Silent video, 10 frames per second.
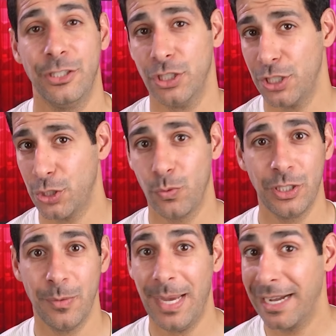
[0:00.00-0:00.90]
And just to
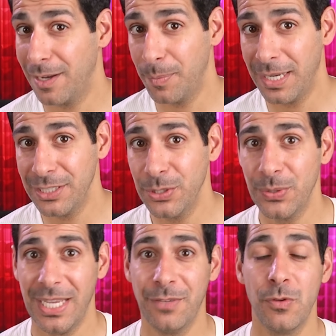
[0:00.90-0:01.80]
switch it back up on
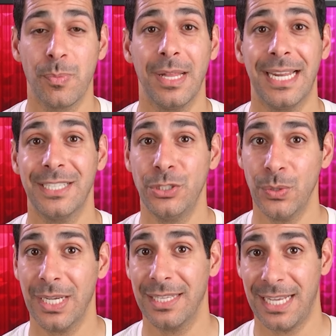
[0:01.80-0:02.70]
you, if you plan on
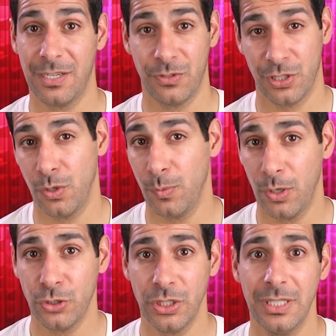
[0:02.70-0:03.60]
doing a lot of slow
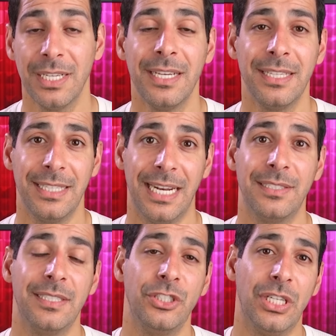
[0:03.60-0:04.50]
motion, then I
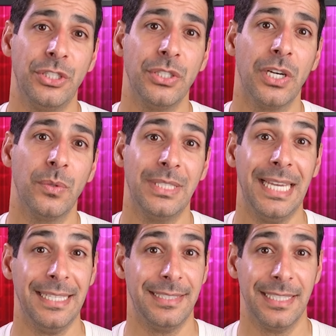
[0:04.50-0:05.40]
suggest you go with
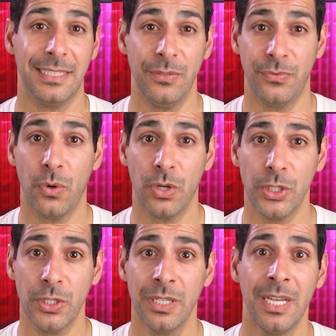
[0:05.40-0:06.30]
the
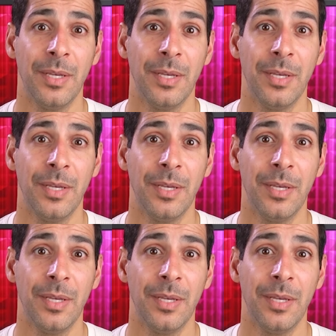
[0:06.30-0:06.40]
A6400